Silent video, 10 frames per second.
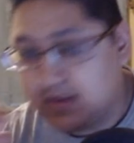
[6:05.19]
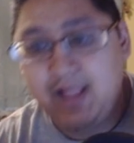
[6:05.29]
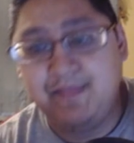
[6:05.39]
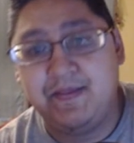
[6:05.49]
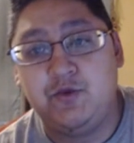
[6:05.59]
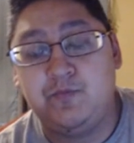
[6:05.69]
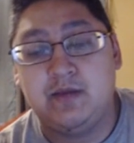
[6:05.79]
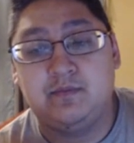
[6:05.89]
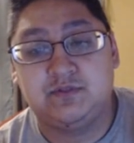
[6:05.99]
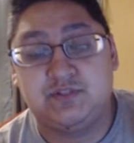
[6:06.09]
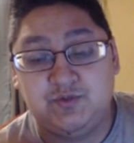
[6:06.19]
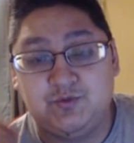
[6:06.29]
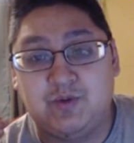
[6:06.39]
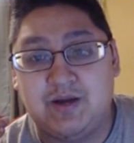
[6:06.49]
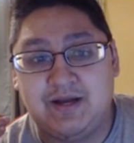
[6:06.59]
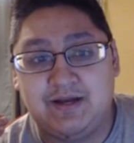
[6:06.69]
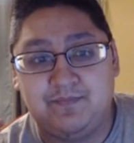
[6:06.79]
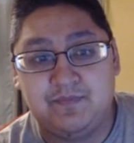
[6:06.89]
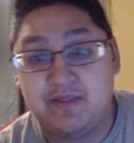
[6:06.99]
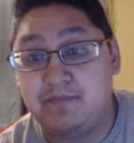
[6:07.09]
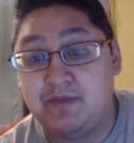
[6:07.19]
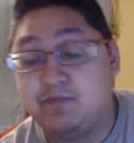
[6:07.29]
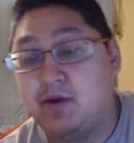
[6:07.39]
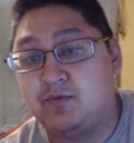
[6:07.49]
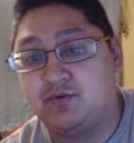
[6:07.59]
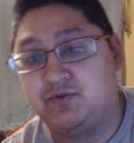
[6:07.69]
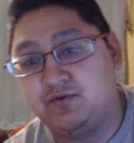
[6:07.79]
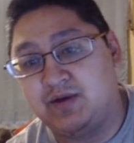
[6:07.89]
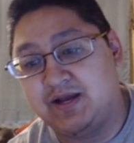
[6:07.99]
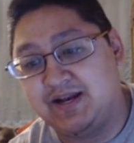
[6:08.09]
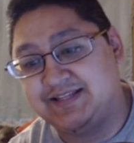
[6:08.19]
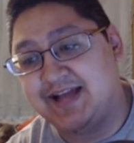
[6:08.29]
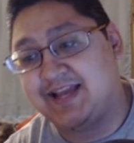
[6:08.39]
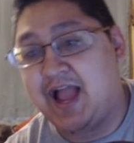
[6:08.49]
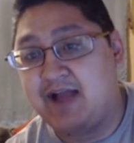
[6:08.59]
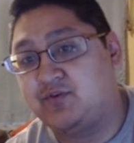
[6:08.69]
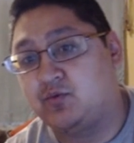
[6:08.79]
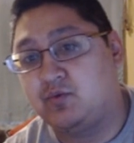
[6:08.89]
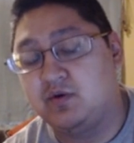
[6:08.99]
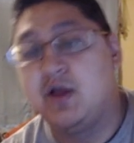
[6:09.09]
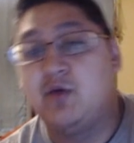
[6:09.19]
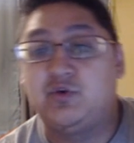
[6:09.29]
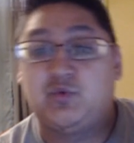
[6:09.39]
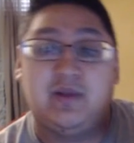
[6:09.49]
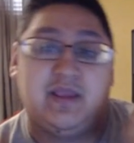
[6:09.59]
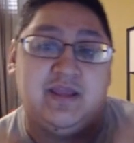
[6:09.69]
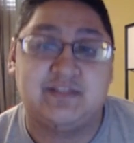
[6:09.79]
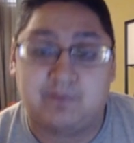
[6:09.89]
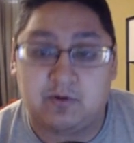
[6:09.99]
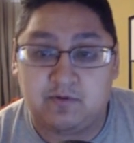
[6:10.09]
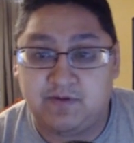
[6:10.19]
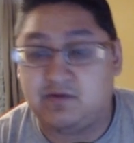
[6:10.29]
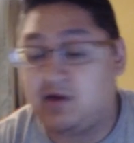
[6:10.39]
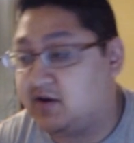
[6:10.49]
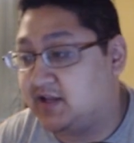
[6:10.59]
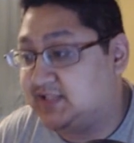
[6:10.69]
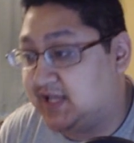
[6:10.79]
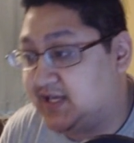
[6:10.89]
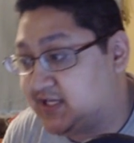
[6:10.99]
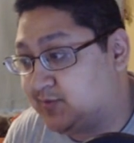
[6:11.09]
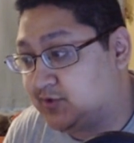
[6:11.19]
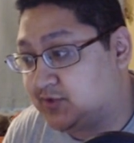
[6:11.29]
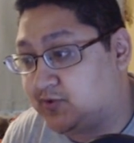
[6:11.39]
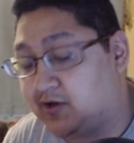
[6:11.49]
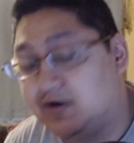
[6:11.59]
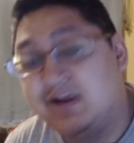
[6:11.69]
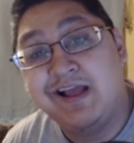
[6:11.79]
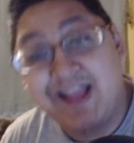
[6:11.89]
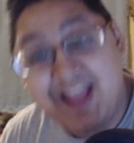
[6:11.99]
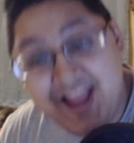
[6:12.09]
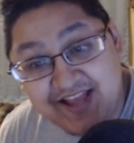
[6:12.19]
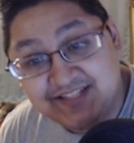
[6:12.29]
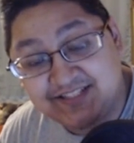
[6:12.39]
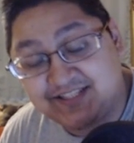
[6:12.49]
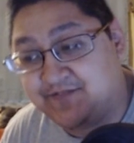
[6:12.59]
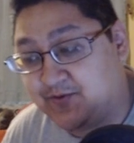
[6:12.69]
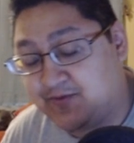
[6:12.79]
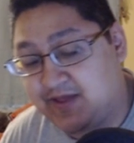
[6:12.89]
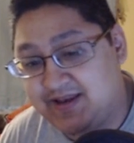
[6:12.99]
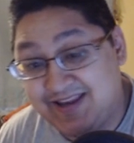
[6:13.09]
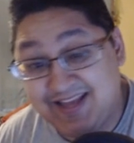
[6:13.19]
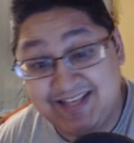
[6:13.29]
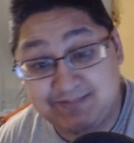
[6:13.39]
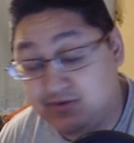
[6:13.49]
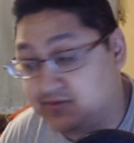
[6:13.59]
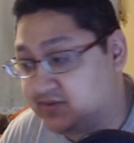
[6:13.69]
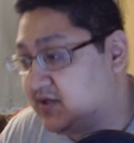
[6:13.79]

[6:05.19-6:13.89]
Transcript: And then you'll be able to, and then Big Mom will do an attack afterward, which will hit as a perfect on a 10x multiplier and give you that nice boost